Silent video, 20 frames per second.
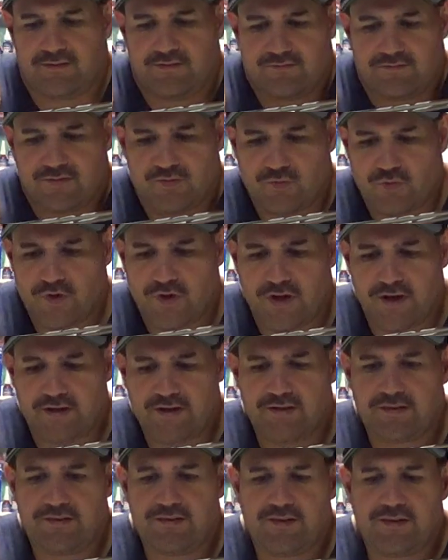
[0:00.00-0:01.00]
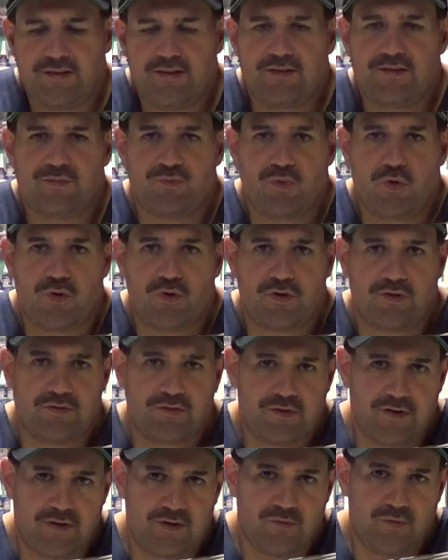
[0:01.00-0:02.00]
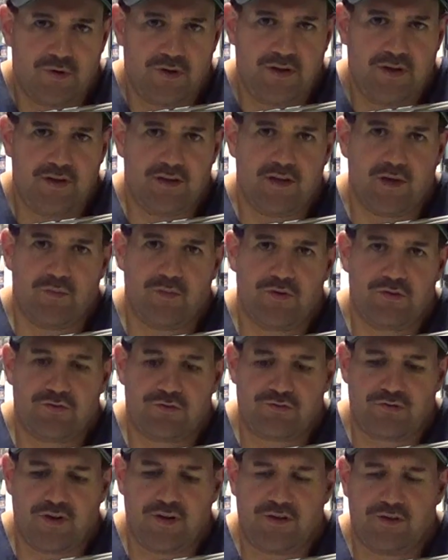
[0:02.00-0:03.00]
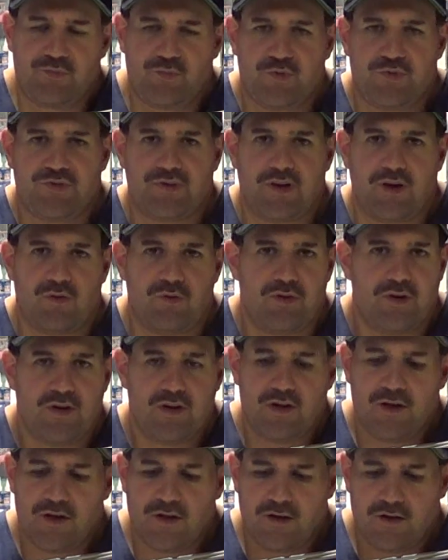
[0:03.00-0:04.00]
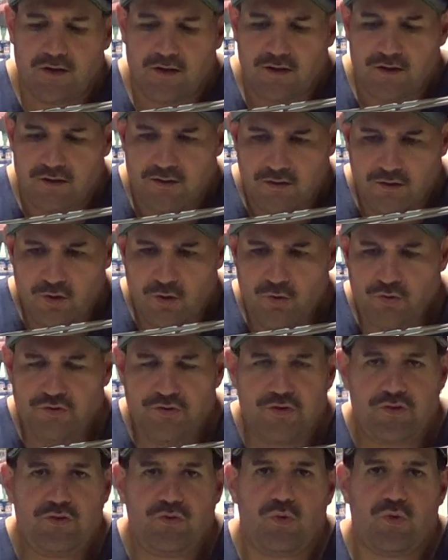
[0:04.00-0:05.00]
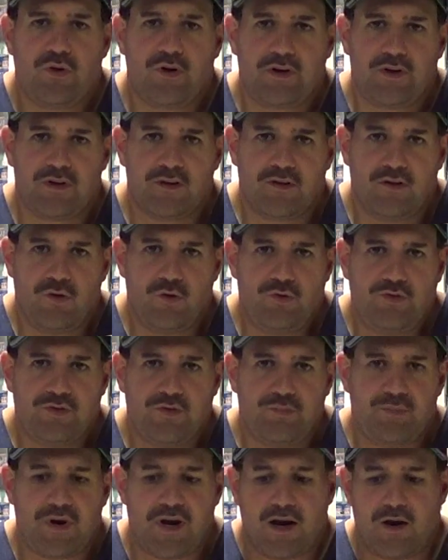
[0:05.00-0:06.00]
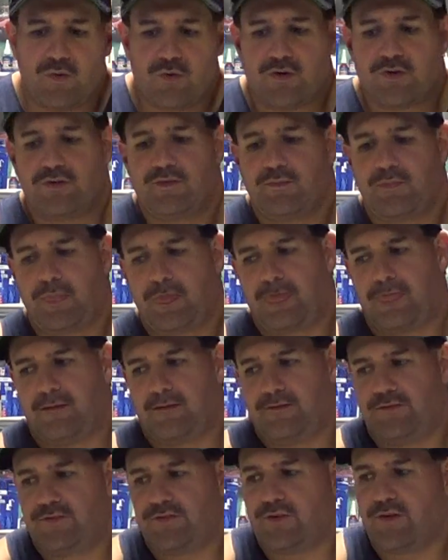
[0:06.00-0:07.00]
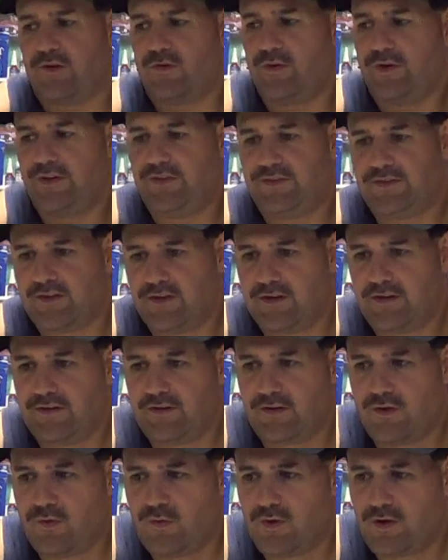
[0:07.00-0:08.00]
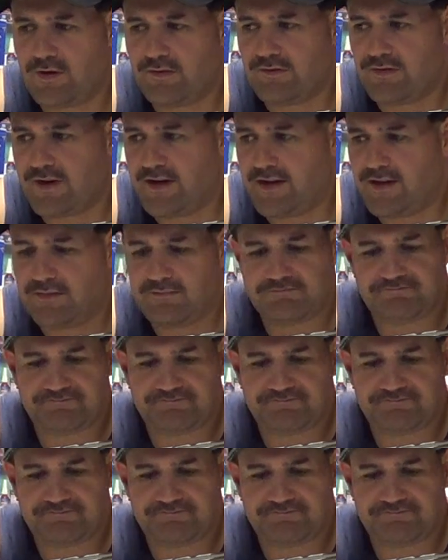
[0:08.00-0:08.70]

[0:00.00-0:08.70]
from what I can see, this motor, when he demonstrates, puts out loads of torque and loads of power. So he said, you know what, Ray,